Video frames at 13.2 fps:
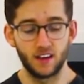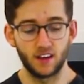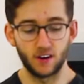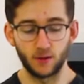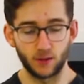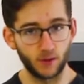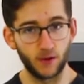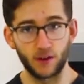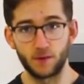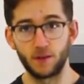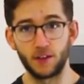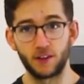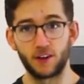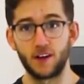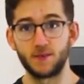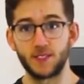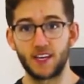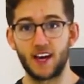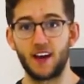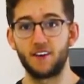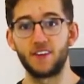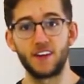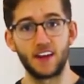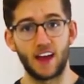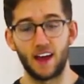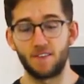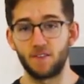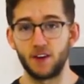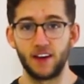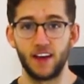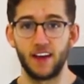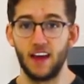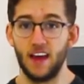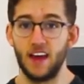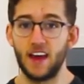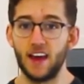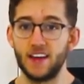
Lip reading: you know, 300 milligrams of caffeine every day,